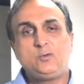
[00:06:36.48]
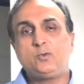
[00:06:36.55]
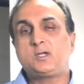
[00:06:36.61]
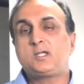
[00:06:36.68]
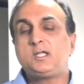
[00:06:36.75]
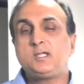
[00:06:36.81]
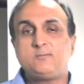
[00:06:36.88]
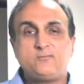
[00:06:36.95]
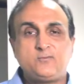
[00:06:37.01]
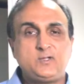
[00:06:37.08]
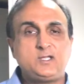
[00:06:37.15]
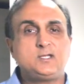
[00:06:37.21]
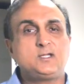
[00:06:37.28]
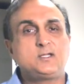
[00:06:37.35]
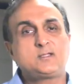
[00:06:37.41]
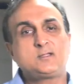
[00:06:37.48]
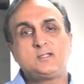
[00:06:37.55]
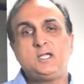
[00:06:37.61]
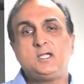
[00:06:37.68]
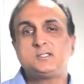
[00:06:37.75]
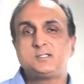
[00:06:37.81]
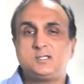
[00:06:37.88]
Joaquin Phoenix,
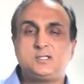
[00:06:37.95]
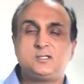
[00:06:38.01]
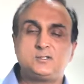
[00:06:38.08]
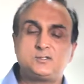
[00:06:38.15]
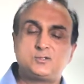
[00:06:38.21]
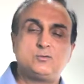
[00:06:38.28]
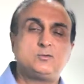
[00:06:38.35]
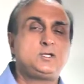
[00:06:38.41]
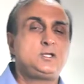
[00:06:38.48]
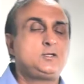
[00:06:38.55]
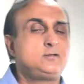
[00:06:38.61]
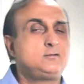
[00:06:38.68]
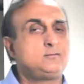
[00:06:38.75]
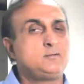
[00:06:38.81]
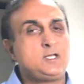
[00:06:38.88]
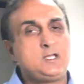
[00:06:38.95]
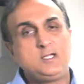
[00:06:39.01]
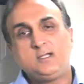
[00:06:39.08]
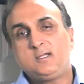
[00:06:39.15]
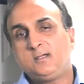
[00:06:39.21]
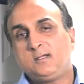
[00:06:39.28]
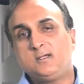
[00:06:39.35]
Angelina Jolie,
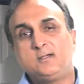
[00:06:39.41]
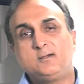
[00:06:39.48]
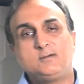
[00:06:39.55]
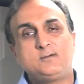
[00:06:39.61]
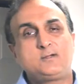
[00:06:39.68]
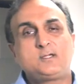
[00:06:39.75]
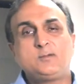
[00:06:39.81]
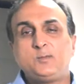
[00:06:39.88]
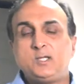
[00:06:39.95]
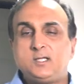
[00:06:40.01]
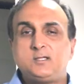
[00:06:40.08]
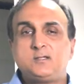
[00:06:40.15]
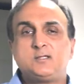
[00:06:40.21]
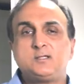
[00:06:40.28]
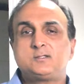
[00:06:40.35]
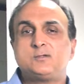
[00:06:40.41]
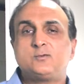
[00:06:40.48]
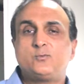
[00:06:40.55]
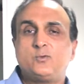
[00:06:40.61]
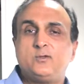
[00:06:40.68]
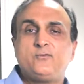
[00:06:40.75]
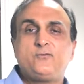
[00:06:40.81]
comedians such
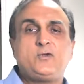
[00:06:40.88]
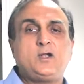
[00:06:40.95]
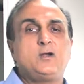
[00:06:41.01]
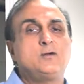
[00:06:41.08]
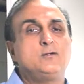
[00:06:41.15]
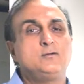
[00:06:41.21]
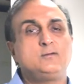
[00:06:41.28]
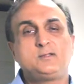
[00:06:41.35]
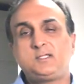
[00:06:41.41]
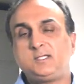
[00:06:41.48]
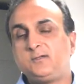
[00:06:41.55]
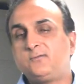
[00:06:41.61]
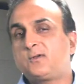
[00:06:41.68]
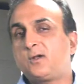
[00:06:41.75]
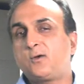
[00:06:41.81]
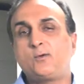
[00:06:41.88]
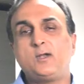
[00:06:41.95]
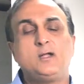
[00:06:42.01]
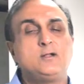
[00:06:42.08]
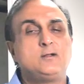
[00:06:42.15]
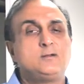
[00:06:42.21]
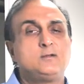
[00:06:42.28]
as Will Ferrell, Steve
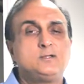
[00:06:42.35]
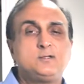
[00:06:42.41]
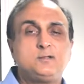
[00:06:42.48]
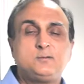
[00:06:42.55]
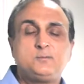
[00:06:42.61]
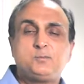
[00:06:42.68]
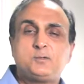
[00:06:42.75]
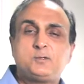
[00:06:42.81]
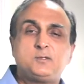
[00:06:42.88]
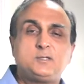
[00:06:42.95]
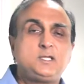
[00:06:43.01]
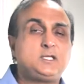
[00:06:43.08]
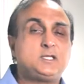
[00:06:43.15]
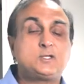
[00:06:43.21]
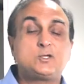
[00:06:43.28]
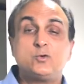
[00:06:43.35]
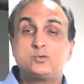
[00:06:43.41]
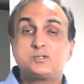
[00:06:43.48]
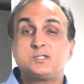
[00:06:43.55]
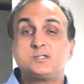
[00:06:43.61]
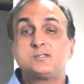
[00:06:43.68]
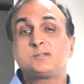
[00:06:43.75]
Carell. He
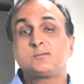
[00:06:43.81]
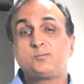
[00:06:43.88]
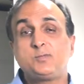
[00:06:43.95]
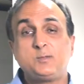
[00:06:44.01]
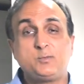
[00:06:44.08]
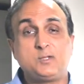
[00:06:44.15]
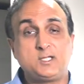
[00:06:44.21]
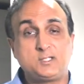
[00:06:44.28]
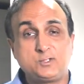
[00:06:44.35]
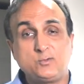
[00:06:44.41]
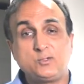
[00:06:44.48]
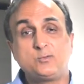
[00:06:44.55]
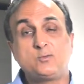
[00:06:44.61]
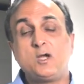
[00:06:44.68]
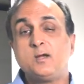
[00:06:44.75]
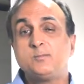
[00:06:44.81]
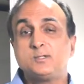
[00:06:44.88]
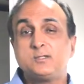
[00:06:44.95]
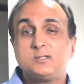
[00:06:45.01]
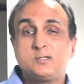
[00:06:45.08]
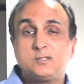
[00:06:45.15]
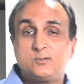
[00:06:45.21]
coaches people like Tony
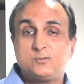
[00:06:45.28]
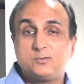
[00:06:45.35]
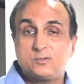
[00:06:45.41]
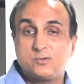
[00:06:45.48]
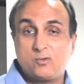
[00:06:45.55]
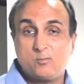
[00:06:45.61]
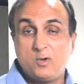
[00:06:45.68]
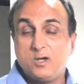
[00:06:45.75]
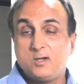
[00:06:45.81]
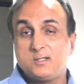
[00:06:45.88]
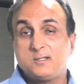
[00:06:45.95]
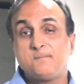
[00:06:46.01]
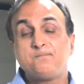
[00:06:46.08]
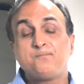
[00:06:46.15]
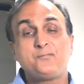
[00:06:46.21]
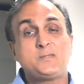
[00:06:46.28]
Robbins, Susan Ormond.